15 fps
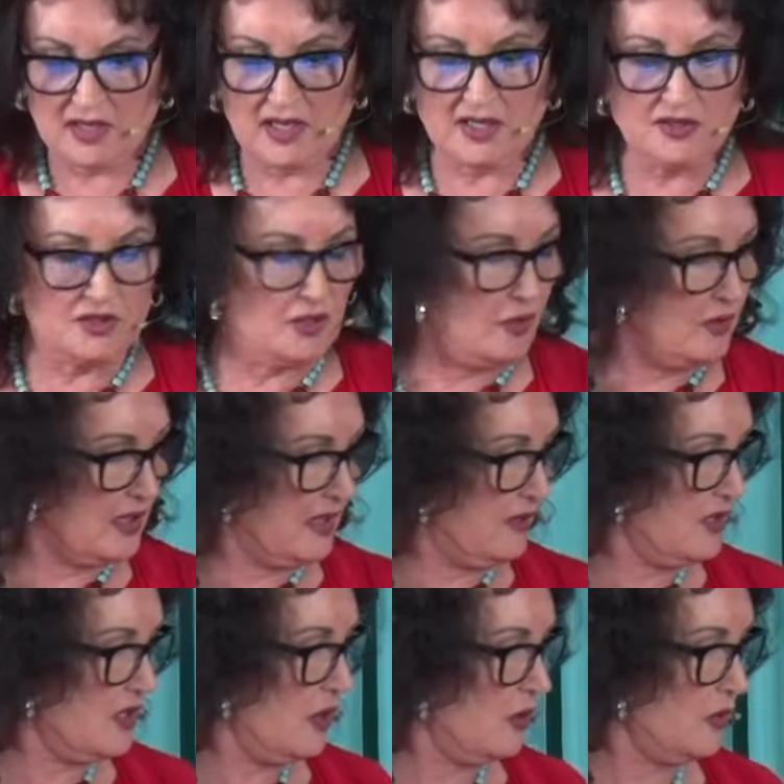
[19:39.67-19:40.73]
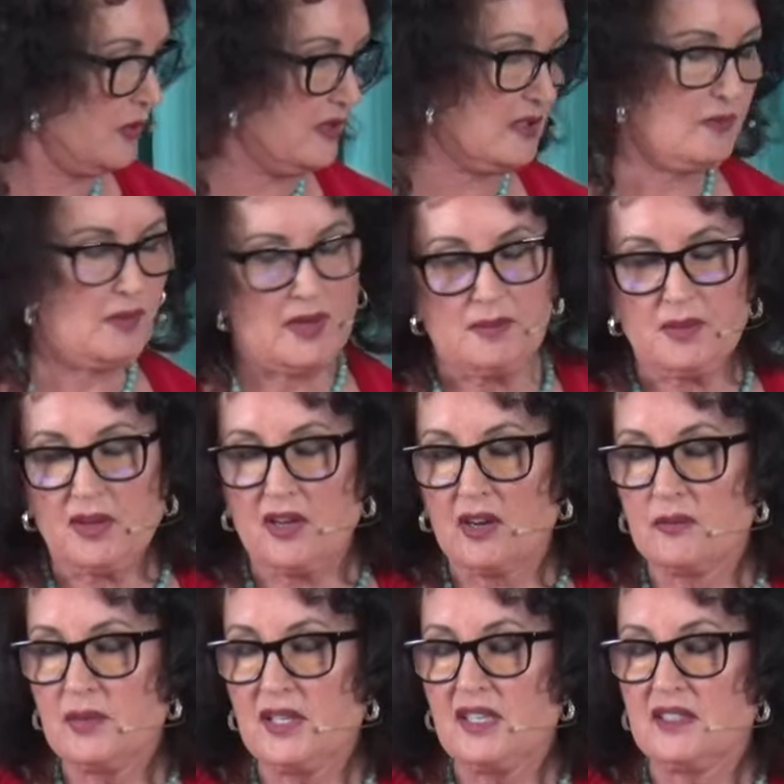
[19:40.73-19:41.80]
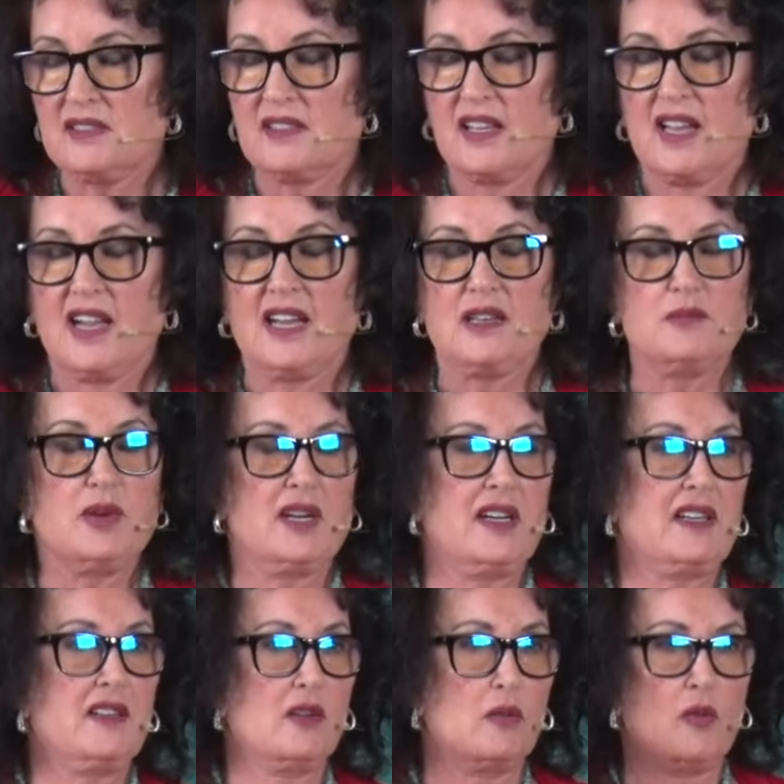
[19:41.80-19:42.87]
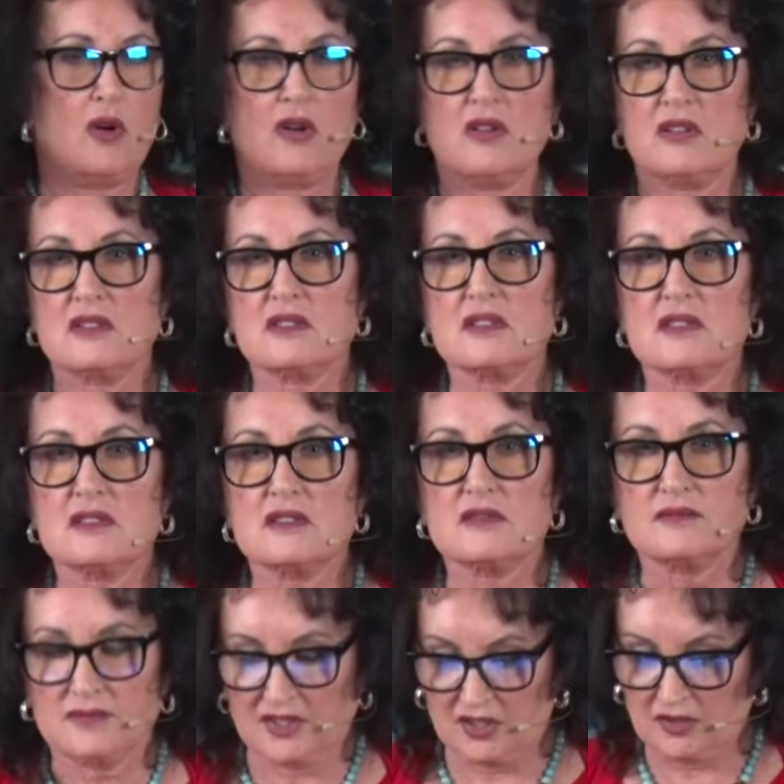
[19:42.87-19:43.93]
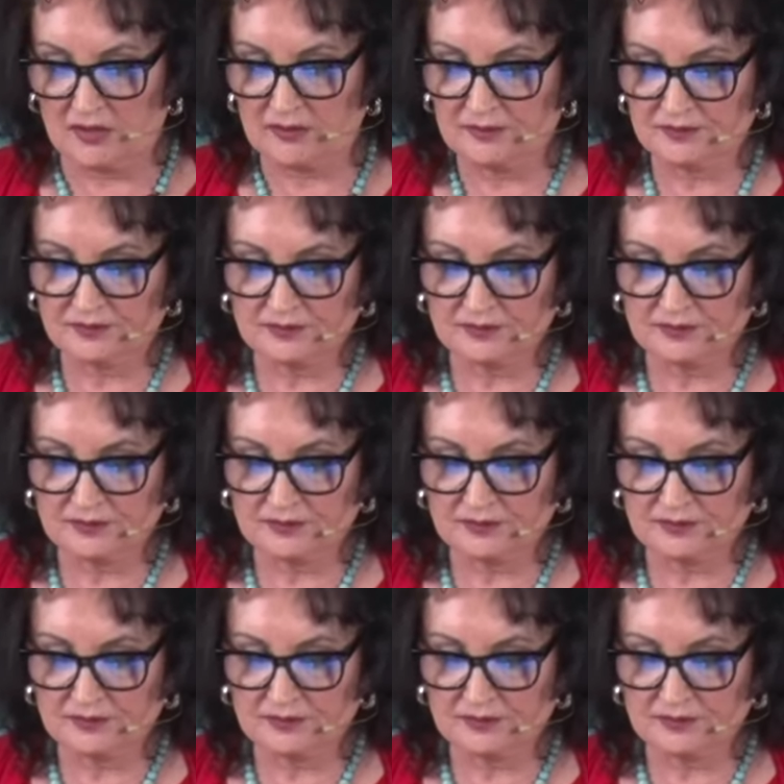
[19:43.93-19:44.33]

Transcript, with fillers: And you don't even know who these people are because they hide behind their walls, you know?